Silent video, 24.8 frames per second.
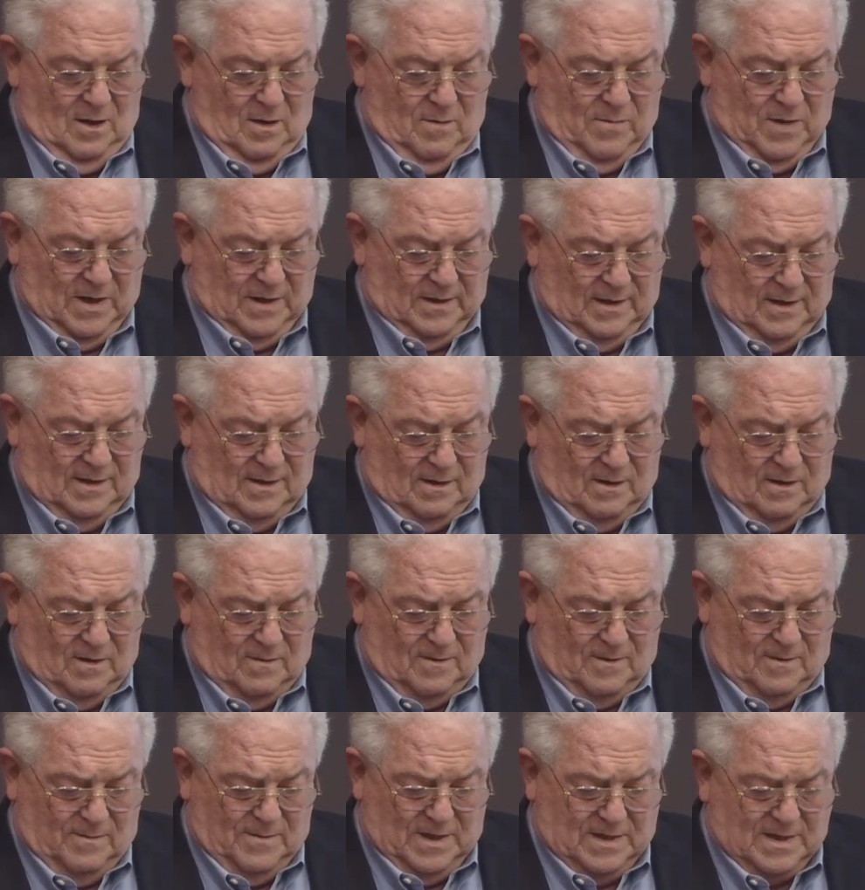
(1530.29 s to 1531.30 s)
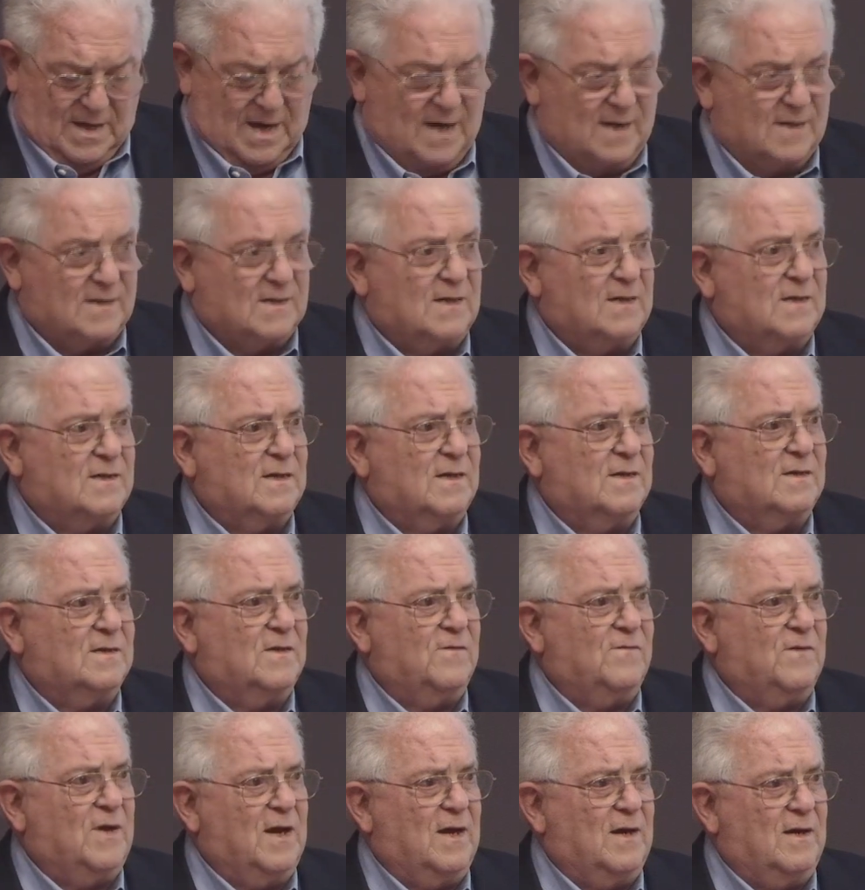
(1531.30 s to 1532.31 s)
But the global metastasis
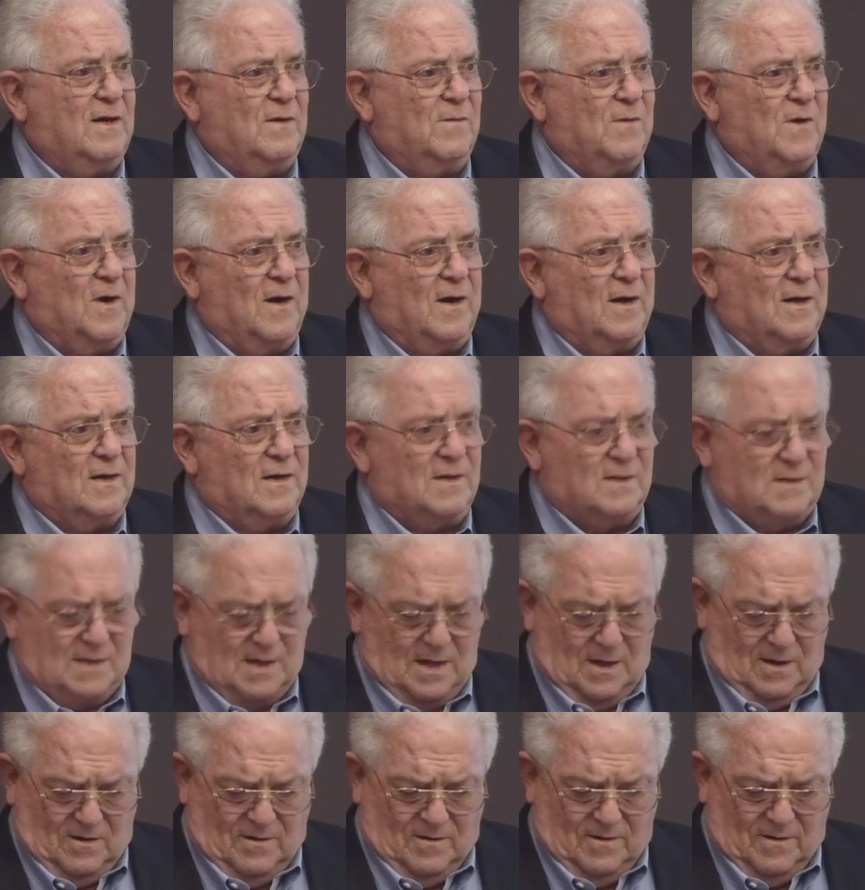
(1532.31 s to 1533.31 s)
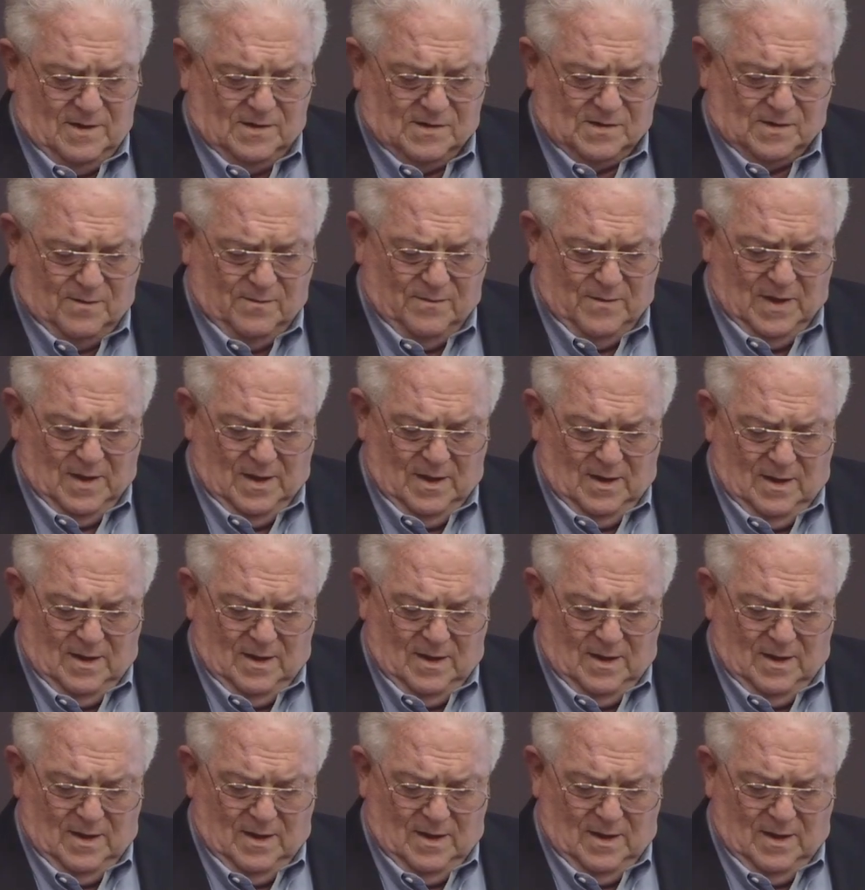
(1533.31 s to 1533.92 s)
of anti-American terrorism